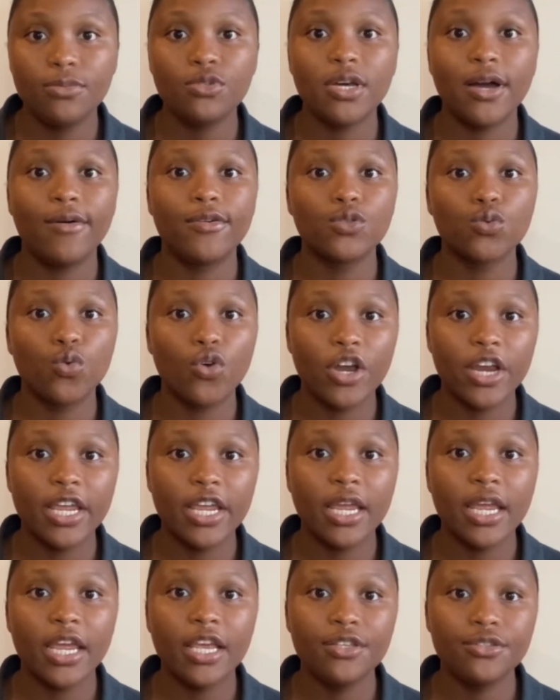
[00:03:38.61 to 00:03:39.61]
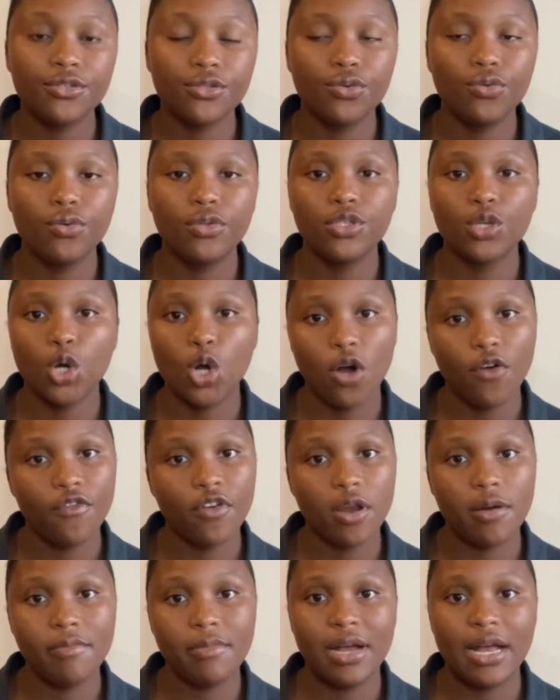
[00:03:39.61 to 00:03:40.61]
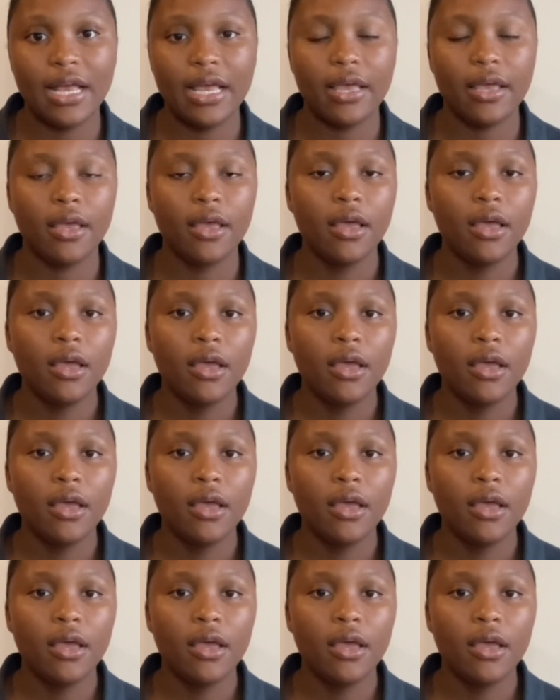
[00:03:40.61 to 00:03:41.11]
so I was working in school to cover my